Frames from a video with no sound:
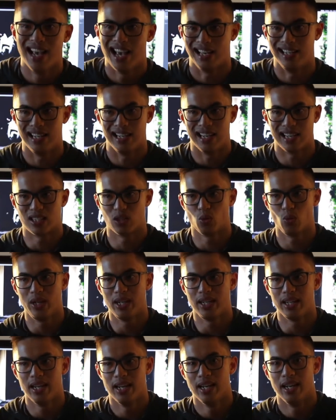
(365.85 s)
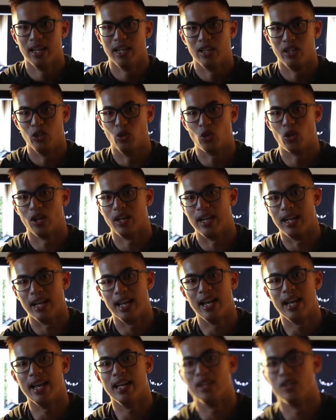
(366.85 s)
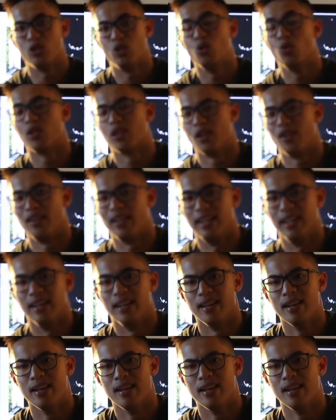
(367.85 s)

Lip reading: And the next week, you couldn't hit 230.